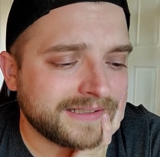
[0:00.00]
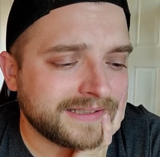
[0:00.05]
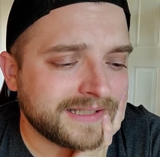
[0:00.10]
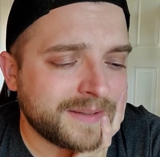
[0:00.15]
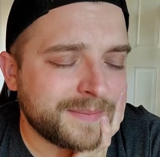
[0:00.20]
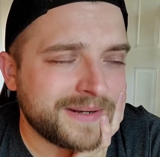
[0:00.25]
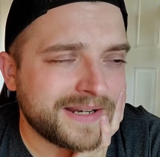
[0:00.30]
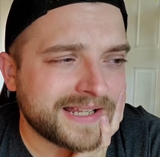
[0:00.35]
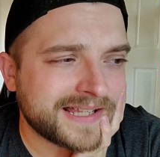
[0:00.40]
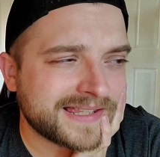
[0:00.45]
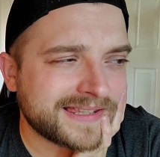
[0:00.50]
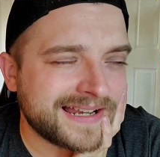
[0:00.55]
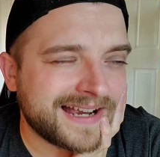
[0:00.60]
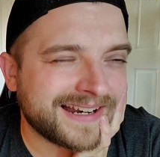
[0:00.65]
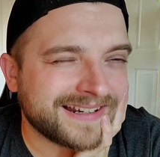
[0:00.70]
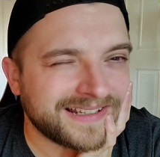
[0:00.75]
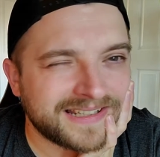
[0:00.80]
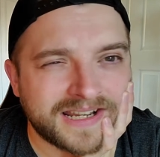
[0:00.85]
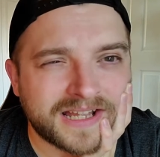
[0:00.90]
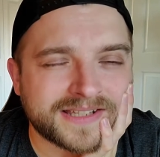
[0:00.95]
I mean, it's
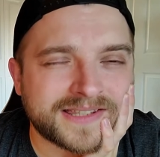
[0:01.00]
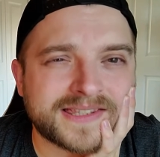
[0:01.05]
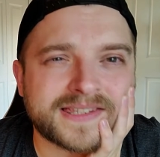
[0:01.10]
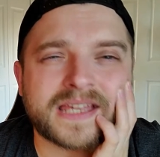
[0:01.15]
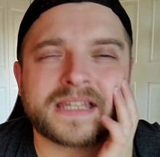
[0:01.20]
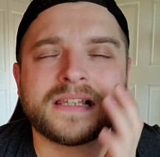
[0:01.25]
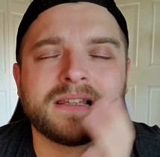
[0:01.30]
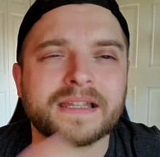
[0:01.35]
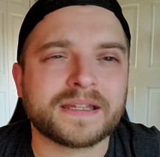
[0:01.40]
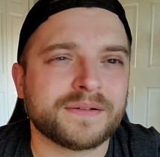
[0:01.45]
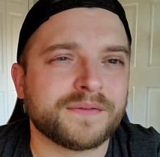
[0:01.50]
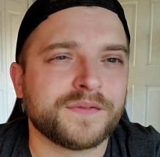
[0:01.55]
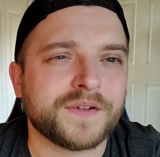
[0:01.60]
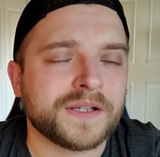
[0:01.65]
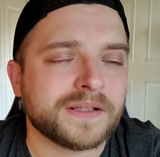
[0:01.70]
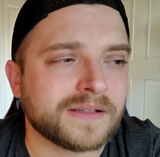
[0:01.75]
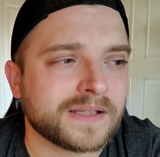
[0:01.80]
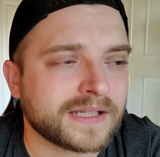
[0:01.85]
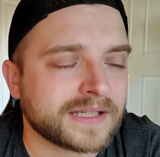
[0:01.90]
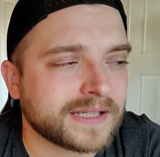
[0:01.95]
not an unsettling
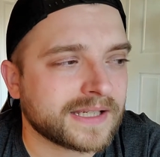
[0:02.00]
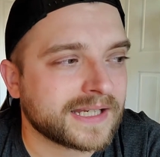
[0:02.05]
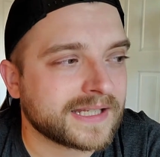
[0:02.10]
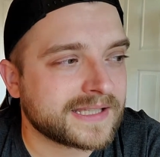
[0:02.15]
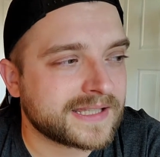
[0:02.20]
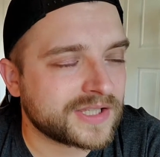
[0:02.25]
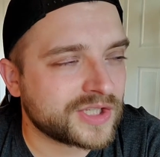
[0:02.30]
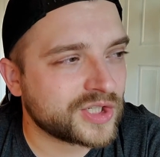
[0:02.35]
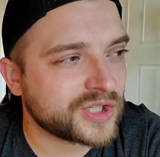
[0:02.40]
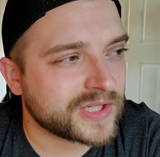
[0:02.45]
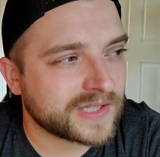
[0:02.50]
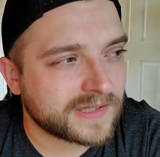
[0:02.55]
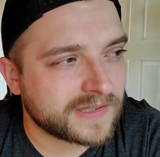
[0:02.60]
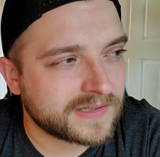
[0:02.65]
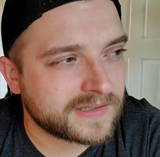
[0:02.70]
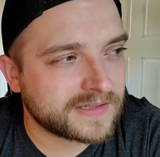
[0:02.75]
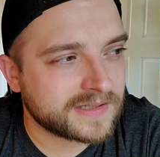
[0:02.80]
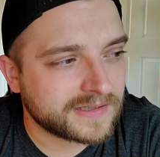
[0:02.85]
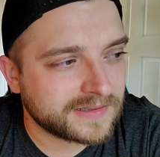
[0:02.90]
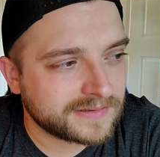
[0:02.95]
feeling, it's
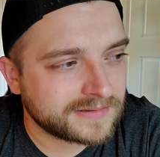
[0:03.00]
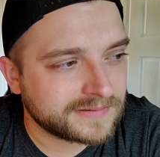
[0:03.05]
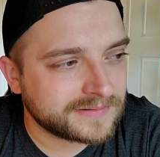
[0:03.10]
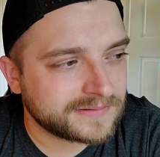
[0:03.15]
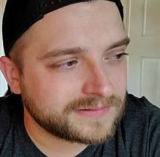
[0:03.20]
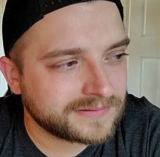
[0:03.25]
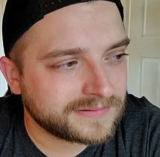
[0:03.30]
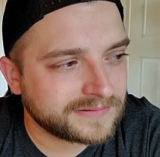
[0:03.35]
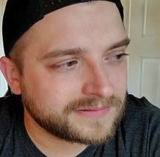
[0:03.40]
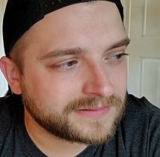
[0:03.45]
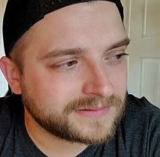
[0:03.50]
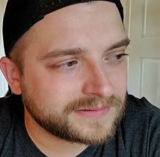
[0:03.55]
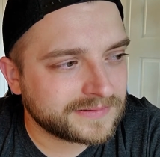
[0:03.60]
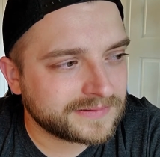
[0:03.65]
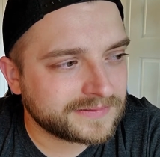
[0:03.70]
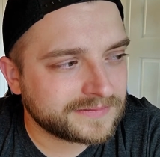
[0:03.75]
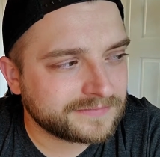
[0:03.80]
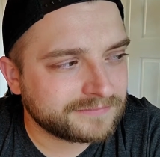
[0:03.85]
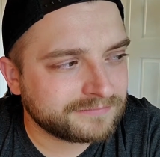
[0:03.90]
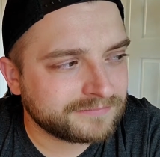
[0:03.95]
just
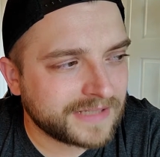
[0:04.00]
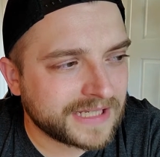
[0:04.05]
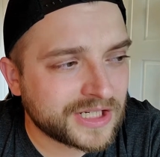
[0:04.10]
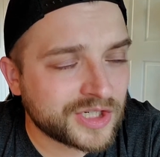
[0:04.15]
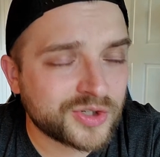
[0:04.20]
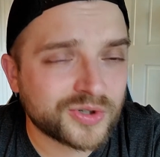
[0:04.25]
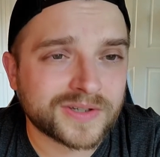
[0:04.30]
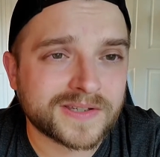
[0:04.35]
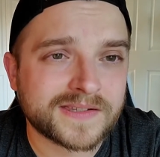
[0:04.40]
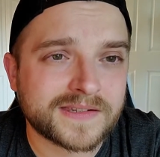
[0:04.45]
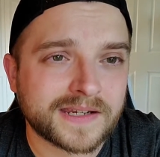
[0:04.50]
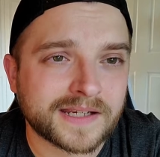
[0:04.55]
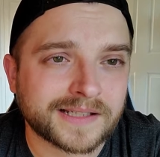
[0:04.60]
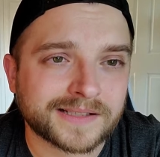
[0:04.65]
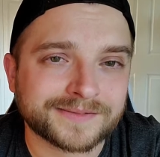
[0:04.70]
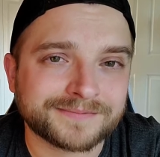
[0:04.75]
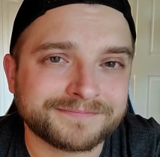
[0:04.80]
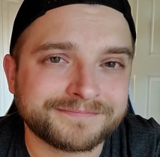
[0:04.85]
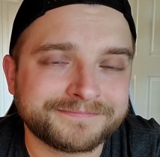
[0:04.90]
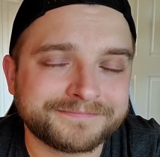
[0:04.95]

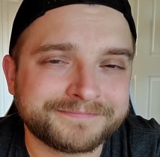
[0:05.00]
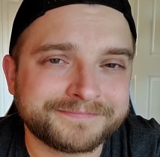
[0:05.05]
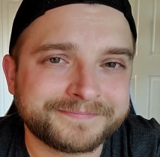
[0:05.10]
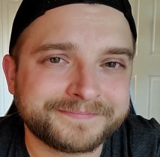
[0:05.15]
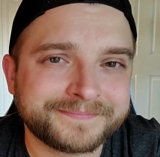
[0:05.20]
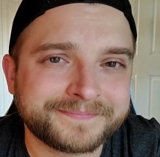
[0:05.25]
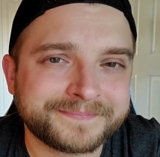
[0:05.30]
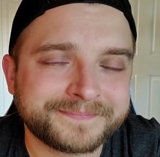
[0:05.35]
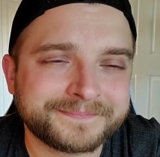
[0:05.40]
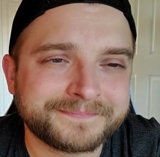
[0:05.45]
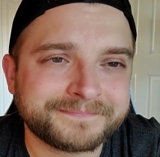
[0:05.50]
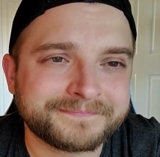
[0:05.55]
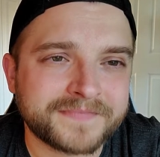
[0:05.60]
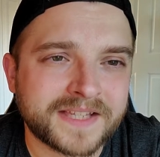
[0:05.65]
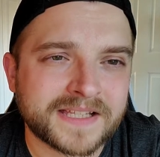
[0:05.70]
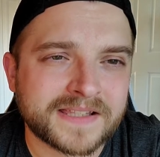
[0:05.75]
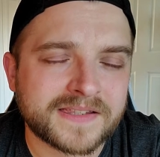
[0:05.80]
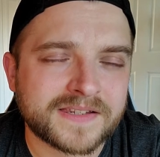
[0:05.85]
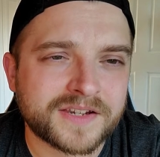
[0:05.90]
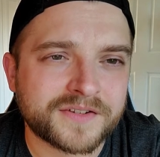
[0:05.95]
interesting.
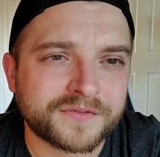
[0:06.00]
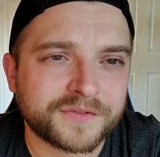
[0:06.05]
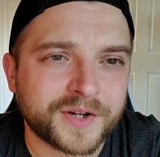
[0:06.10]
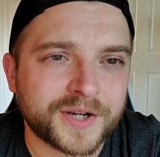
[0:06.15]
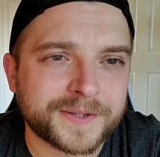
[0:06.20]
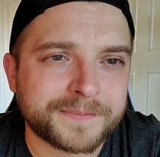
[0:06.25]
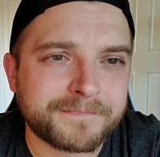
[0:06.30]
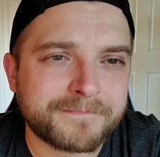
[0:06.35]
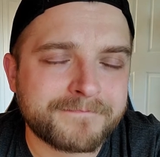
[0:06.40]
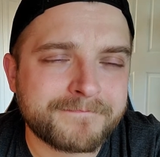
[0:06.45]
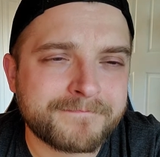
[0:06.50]
It's different.